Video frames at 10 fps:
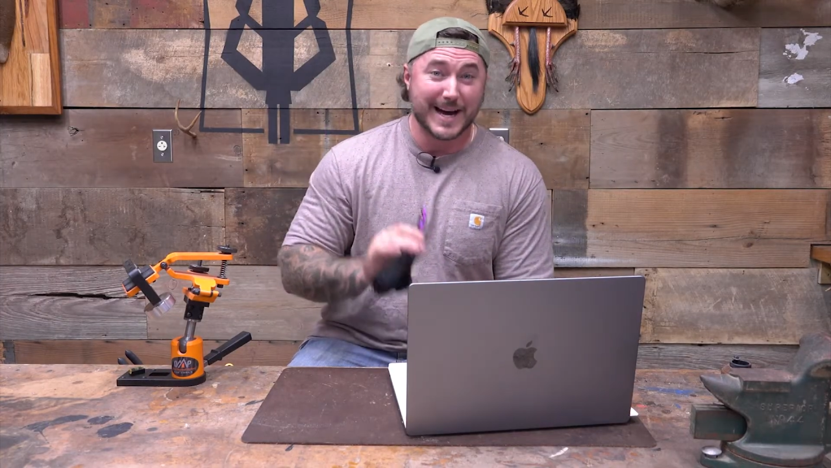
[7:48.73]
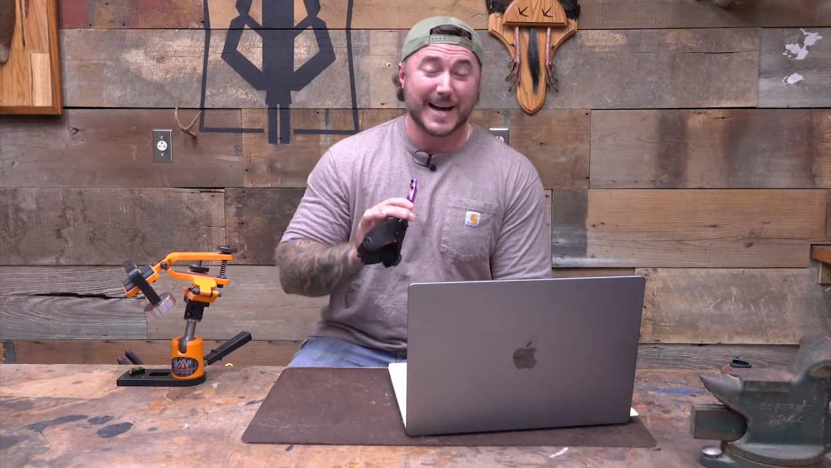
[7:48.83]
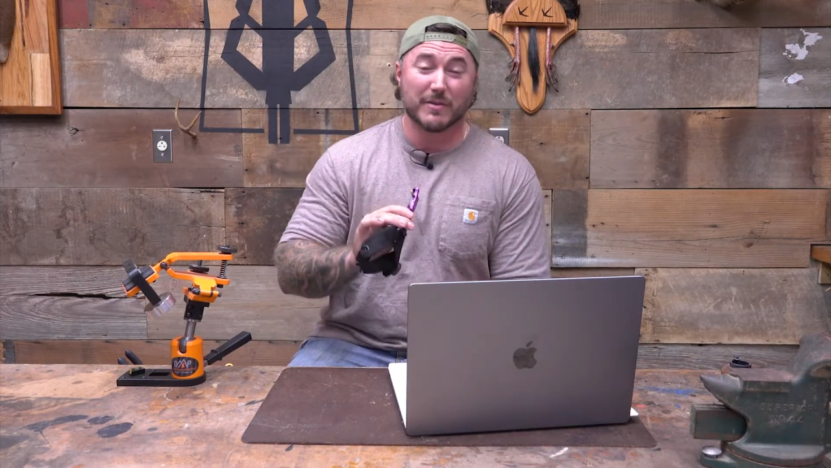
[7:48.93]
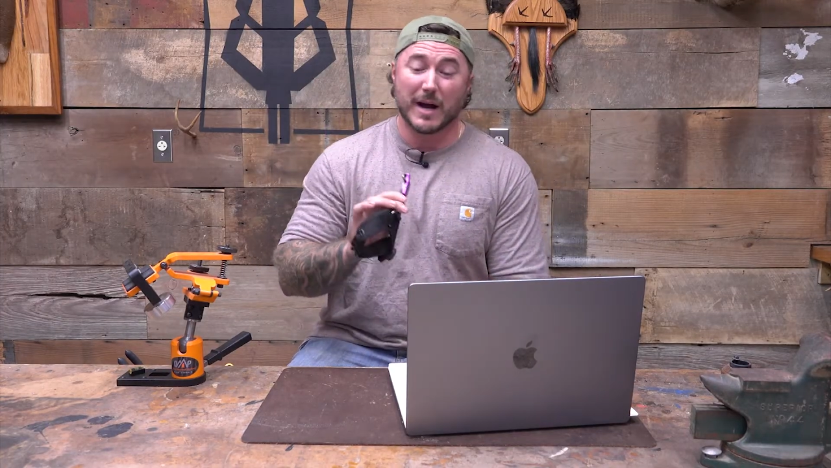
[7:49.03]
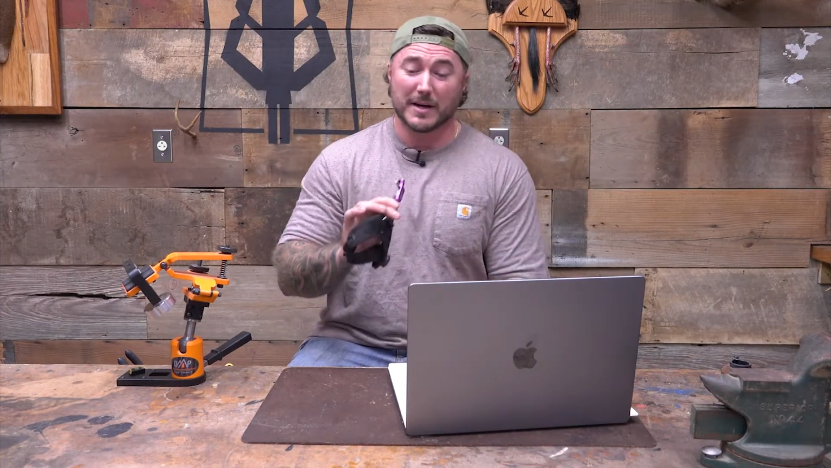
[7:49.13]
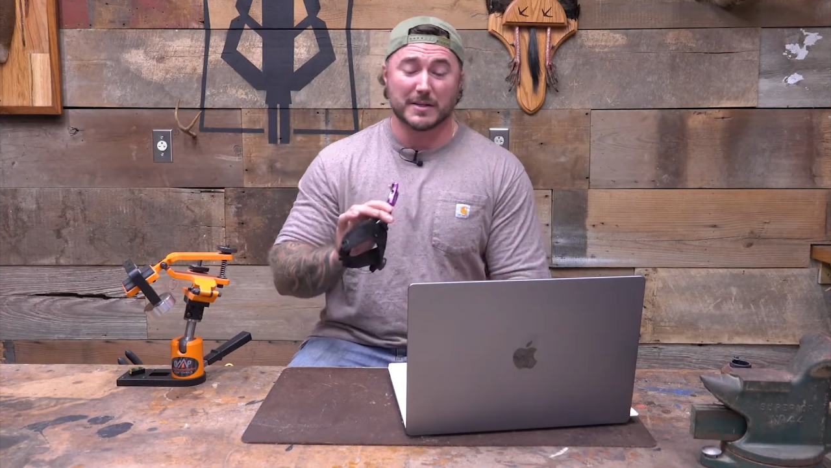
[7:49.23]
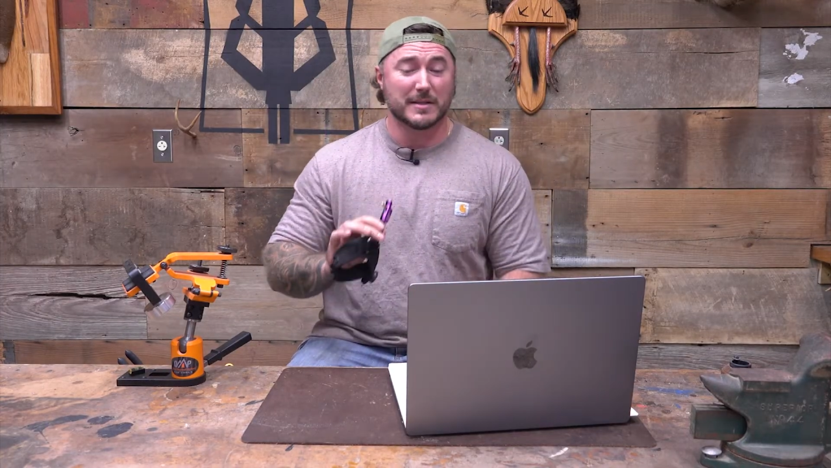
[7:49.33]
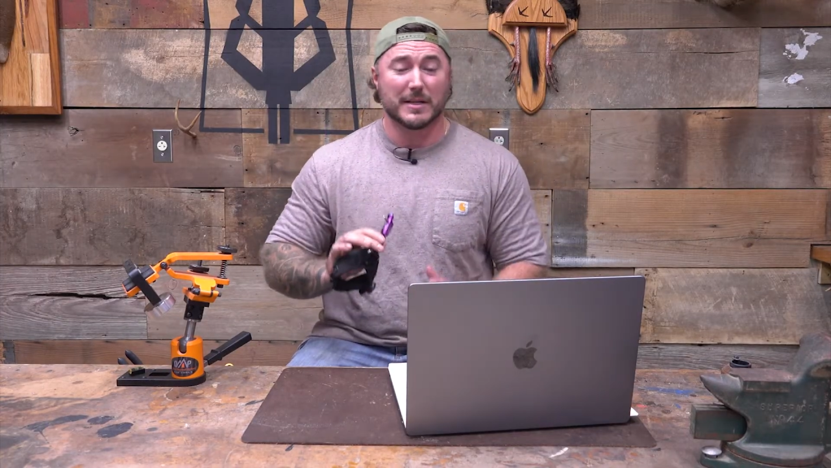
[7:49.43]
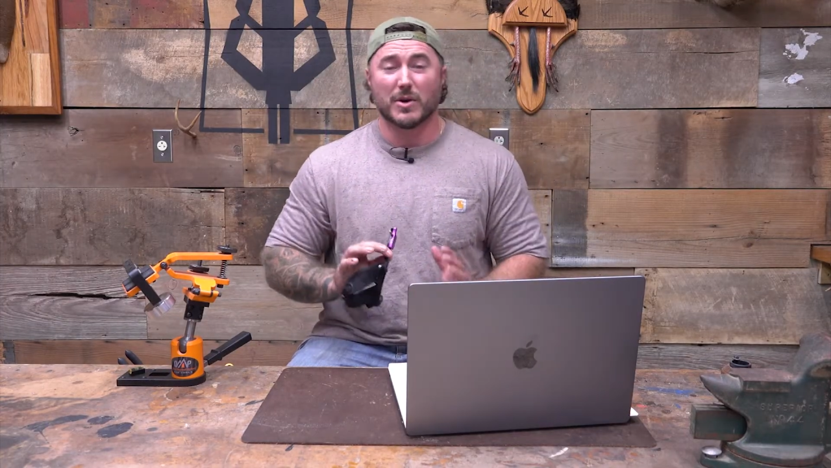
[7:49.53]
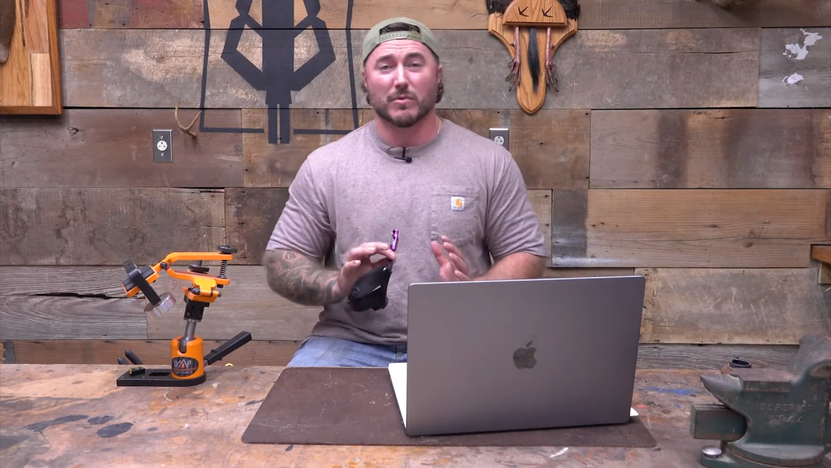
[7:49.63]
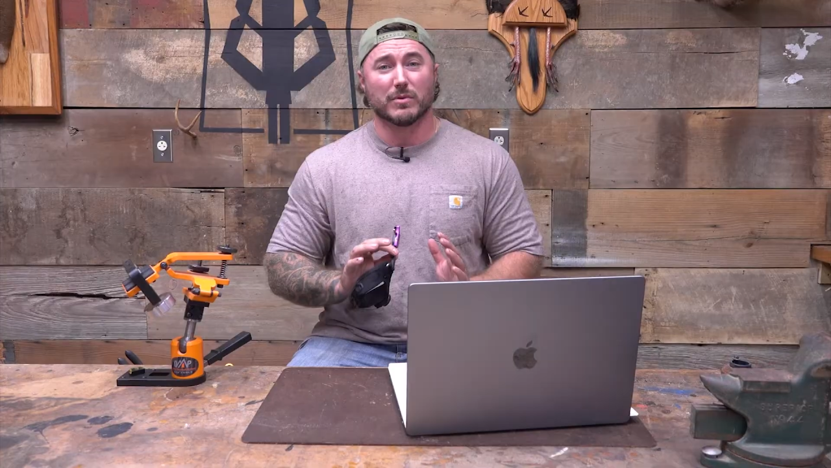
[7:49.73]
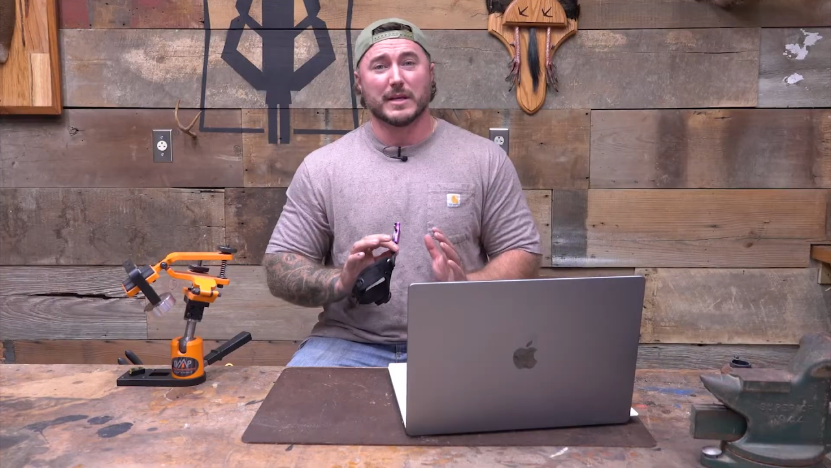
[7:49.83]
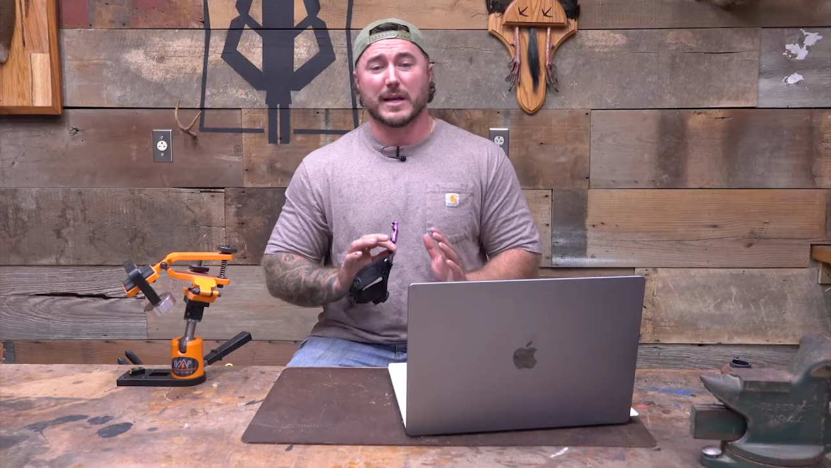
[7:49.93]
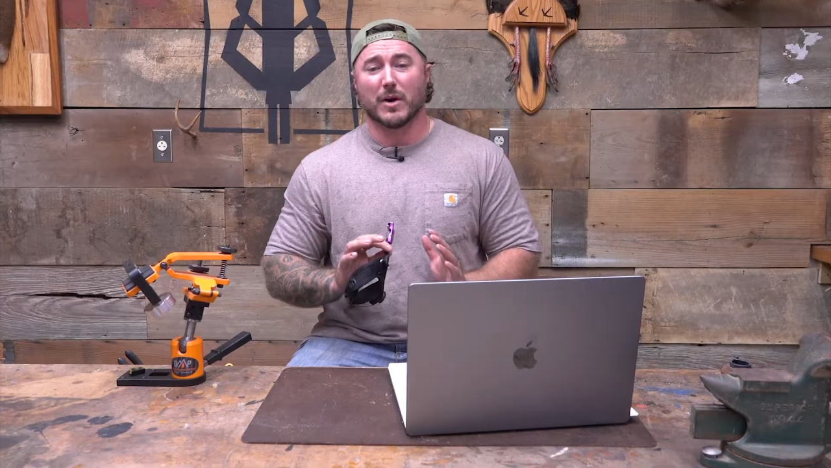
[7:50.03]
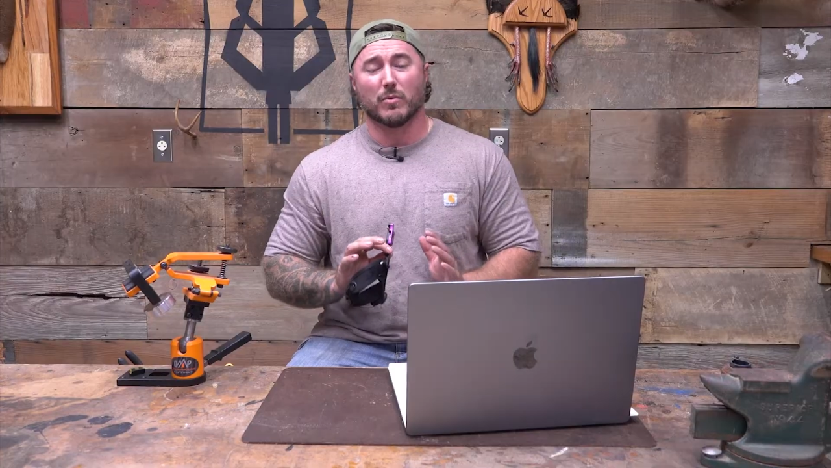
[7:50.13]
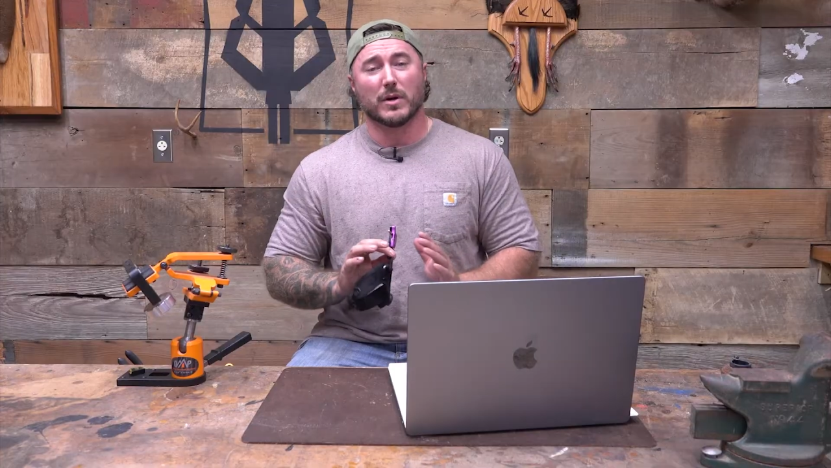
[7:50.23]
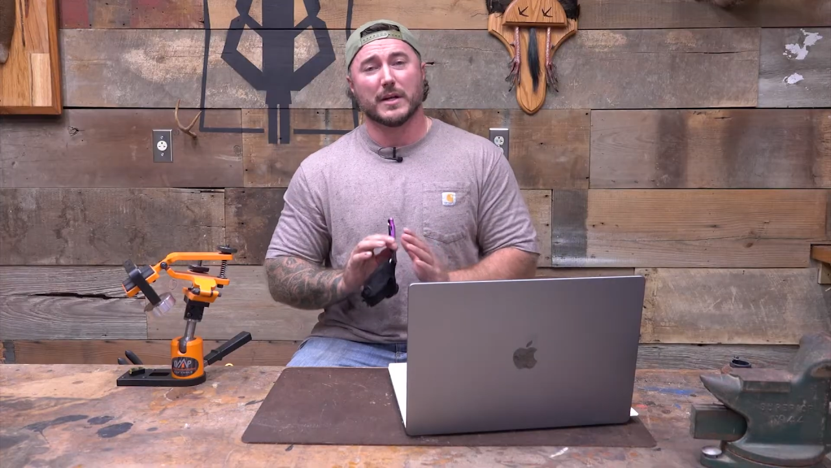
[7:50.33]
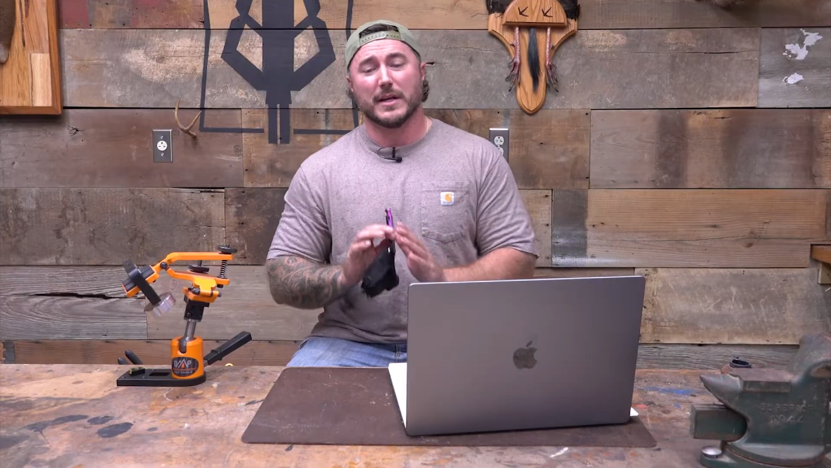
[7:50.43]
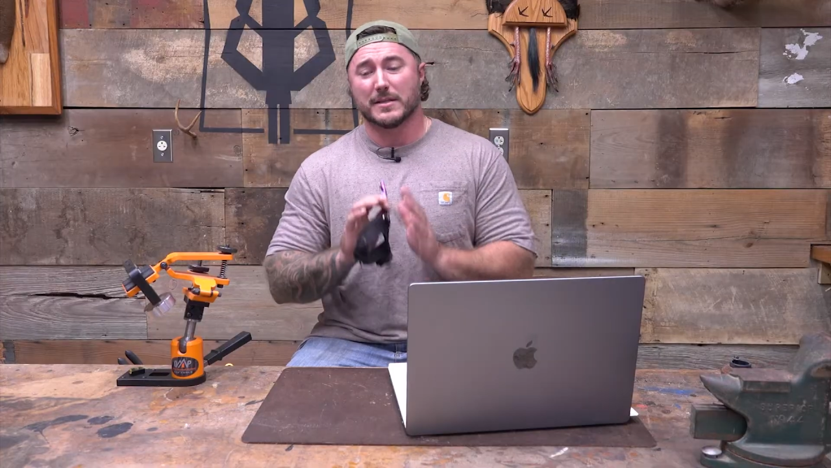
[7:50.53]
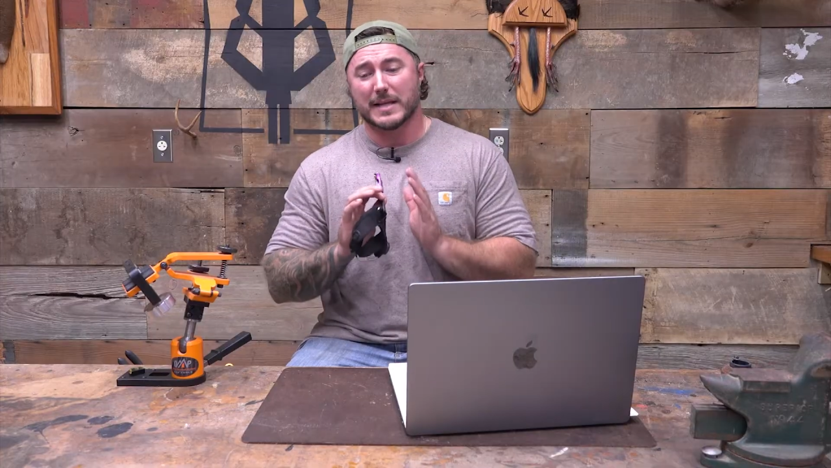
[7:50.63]
I honestly don't really care what
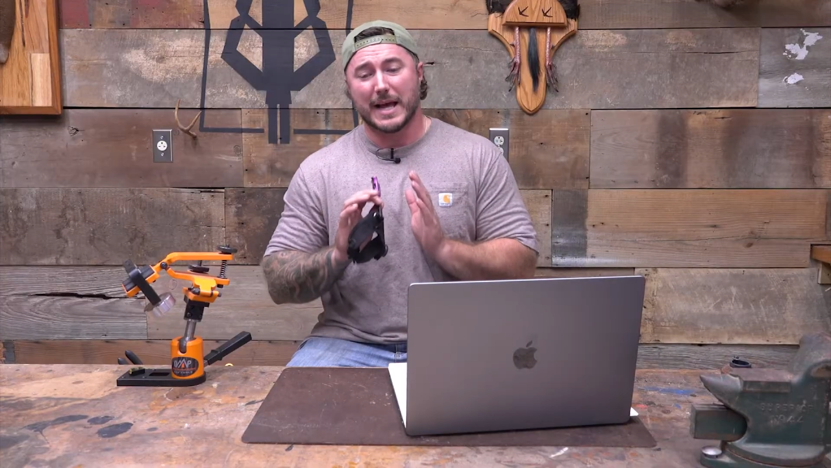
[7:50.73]
it is.